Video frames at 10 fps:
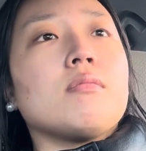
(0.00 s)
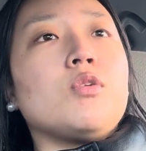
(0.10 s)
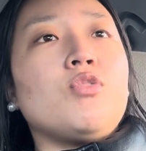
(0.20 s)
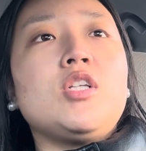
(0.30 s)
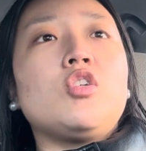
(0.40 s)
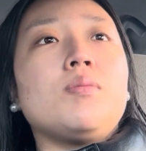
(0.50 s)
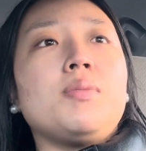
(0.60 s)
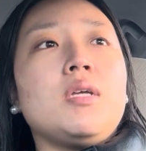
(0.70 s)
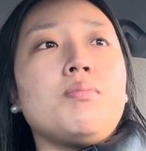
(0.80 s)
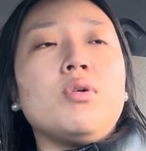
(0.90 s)
rich
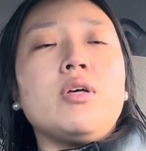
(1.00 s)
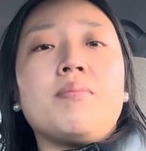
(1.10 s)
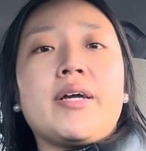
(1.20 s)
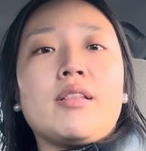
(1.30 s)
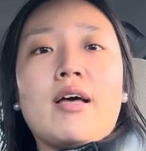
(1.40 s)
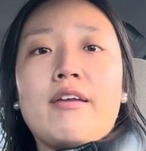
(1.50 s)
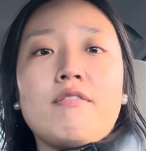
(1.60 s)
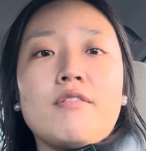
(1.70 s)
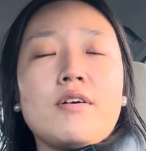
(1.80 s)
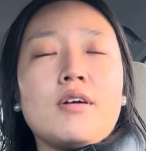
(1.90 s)
people in my
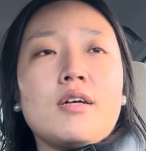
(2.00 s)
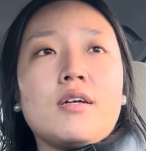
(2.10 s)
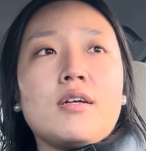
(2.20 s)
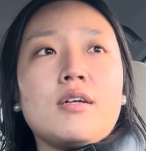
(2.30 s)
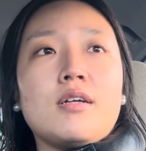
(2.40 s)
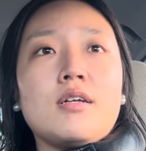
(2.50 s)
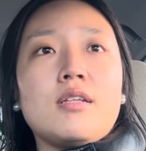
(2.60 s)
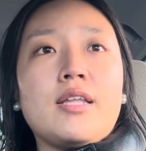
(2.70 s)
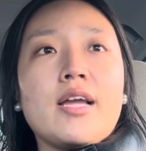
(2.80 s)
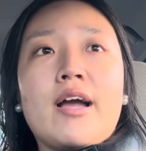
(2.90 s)
life.
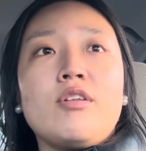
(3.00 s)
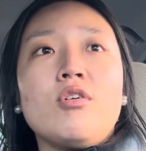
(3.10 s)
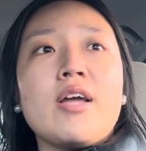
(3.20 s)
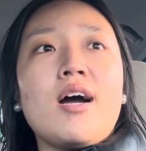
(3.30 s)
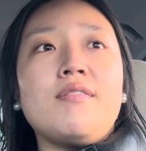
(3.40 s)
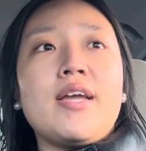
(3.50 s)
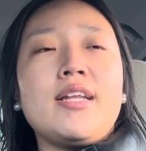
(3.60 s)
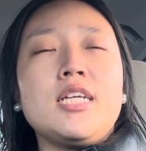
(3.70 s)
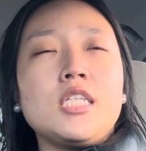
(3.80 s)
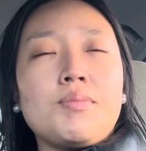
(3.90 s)
Like, I don't have
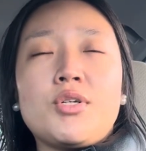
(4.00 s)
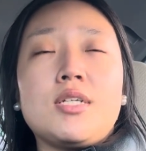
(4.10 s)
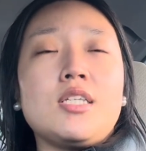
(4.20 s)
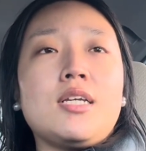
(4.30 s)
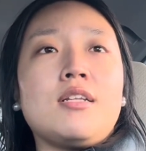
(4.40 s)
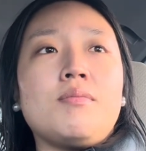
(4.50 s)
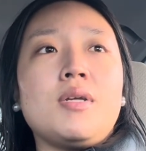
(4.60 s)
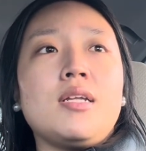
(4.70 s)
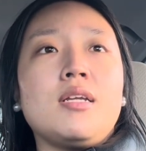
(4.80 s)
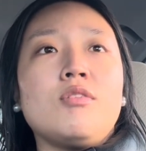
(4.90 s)
any experience in
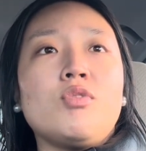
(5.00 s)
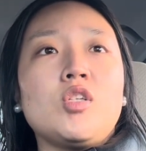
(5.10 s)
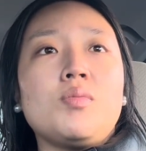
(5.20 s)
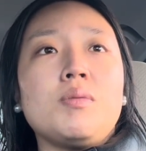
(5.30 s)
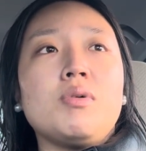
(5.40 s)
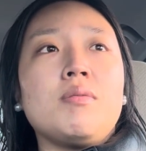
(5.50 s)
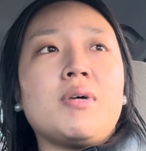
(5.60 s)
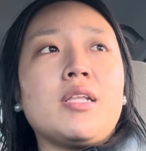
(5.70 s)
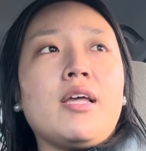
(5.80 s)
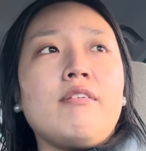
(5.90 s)
meeting rich people in
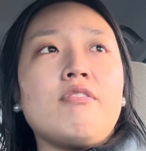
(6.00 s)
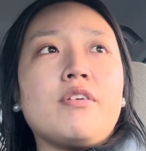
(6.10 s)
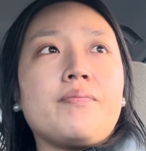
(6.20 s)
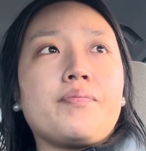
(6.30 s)
my life.